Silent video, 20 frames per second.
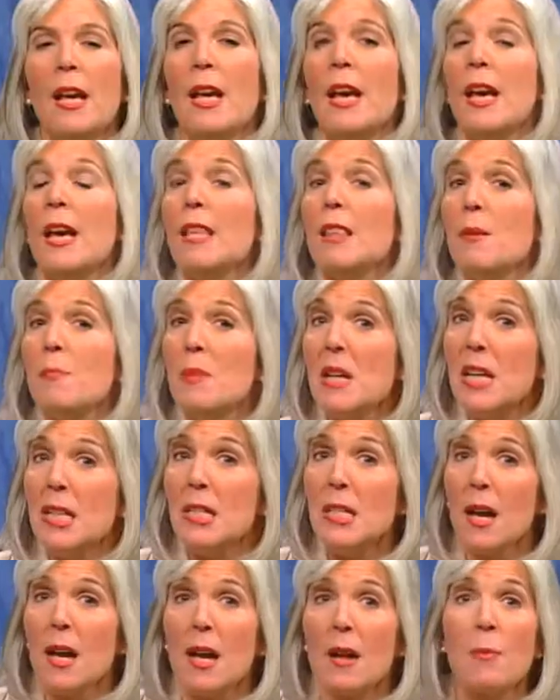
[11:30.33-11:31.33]
In the
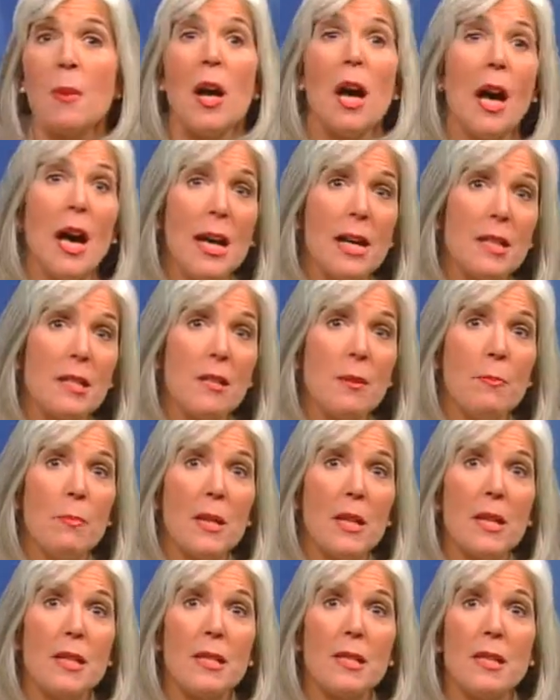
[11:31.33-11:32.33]
meantime,
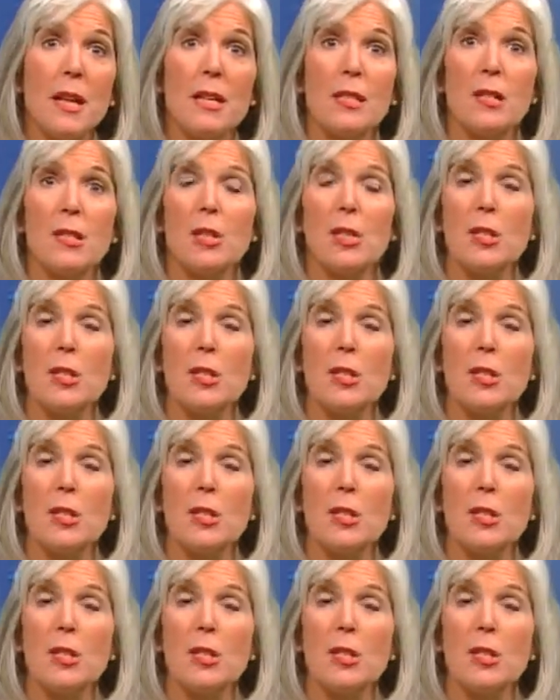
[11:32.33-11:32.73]
ISMP says to